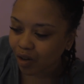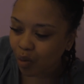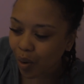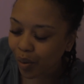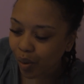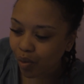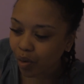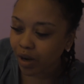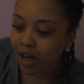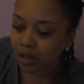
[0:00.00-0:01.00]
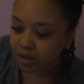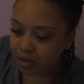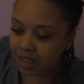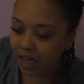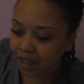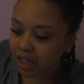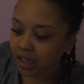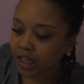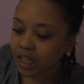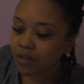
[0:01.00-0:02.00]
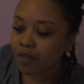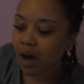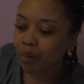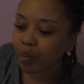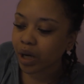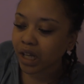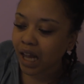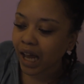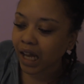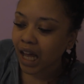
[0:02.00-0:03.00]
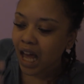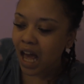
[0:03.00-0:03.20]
quote unquote, not technically Ifa, but like,